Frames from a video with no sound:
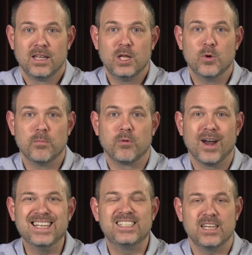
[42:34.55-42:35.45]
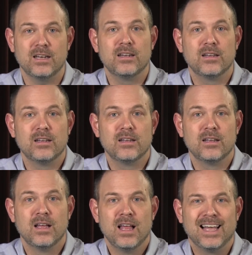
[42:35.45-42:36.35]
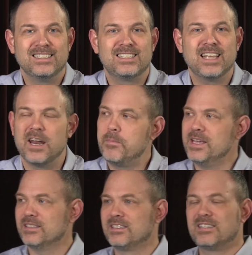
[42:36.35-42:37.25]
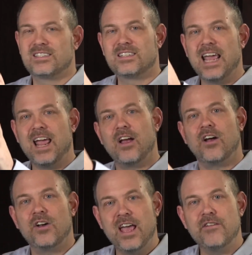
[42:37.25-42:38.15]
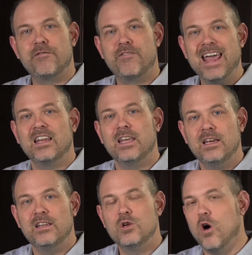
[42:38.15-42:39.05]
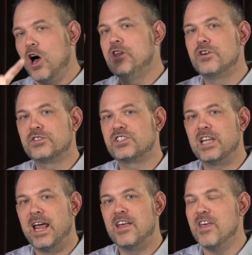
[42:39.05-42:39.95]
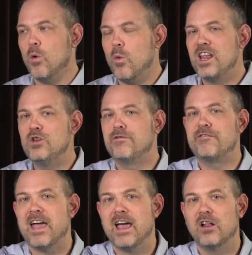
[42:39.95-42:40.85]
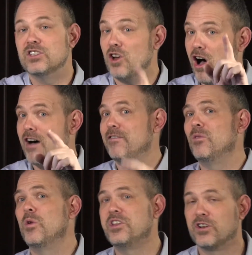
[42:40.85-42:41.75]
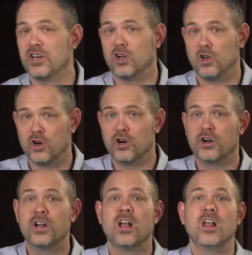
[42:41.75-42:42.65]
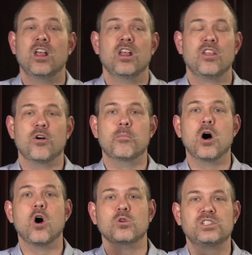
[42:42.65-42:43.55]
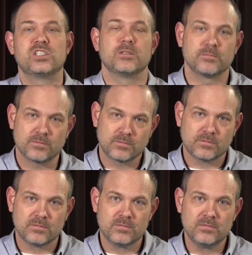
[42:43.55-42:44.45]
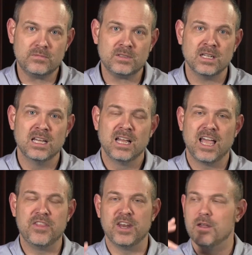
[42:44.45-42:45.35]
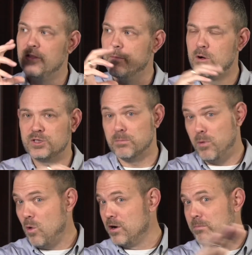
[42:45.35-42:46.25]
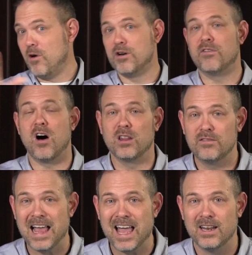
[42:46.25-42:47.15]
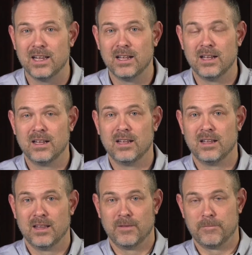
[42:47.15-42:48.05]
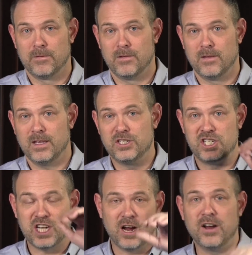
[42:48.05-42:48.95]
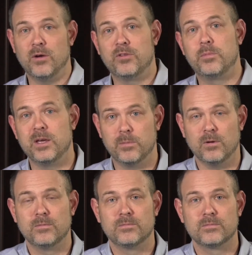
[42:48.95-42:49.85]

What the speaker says: you embrace it. Instead of being scared at failing, you understand that when you fail is often when you're going to learn the most. And then the most important part of all of that is sharing it with people.